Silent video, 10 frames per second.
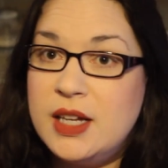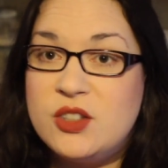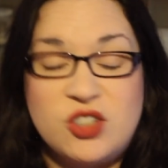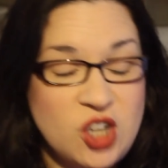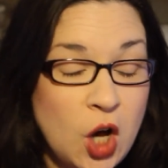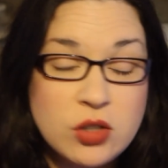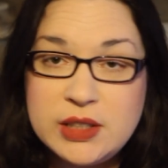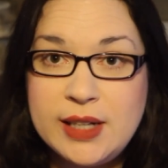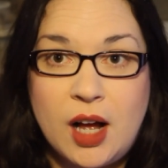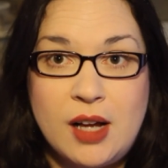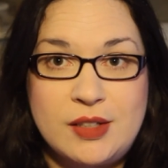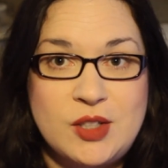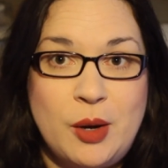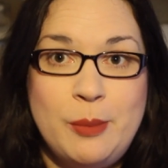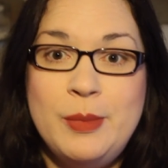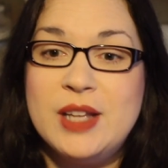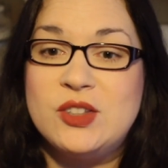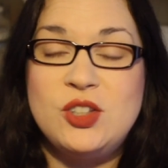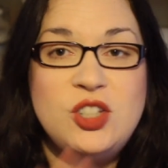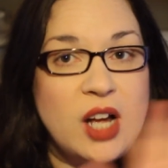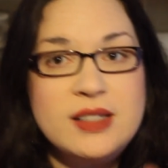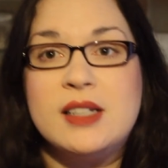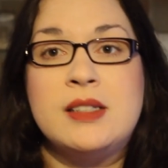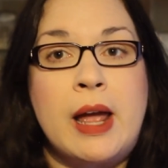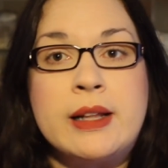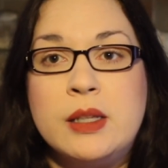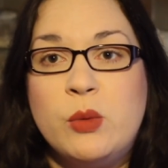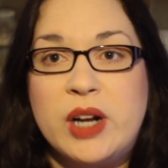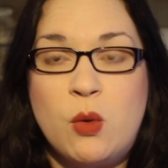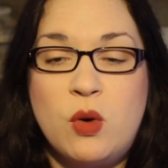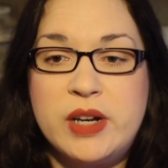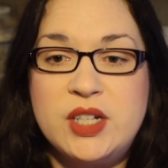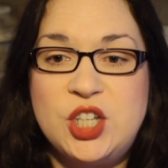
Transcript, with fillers: It's totally awesome. It does exactly what I want it